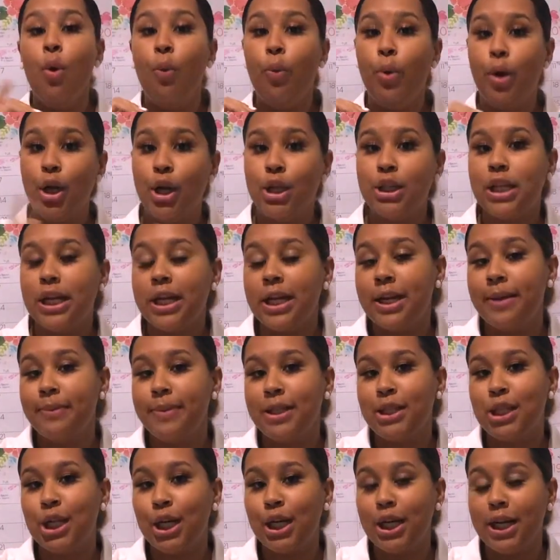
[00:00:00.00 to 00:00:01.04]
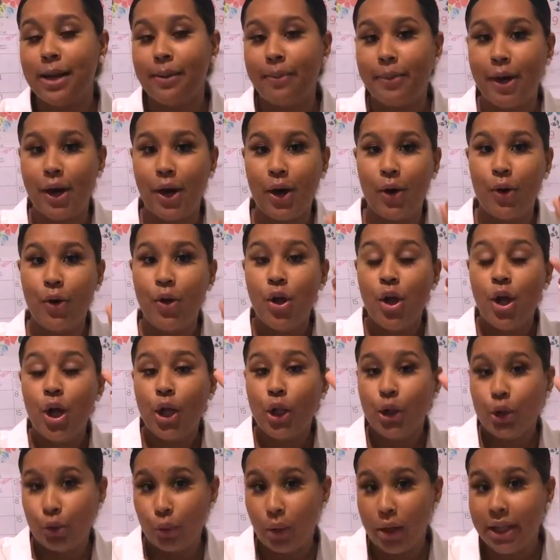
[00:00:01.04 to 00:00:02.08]
We're also gonna be talking about
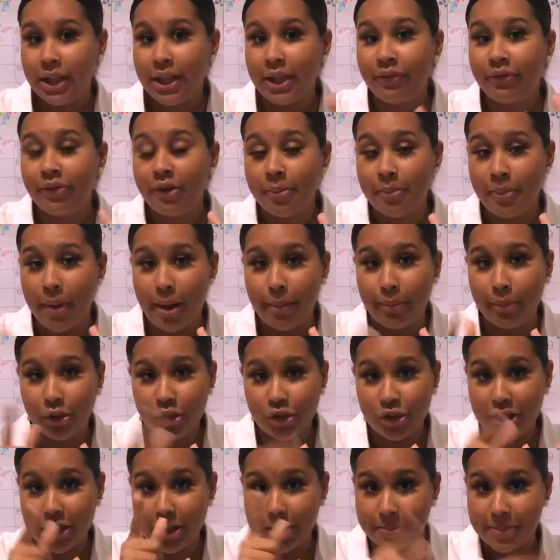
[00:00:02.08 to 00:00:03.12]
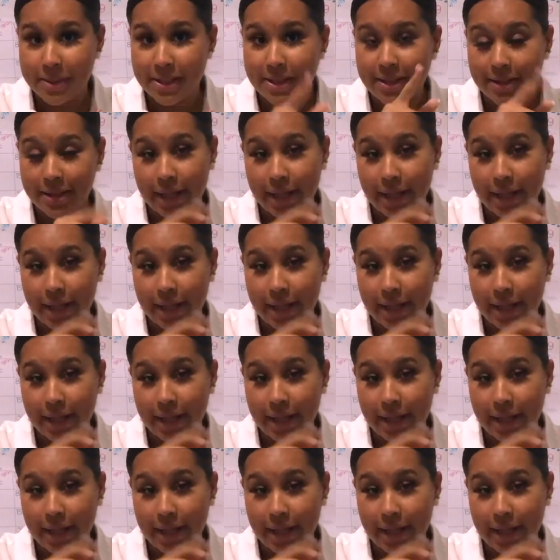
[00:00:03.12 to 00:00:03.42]
3 different memberships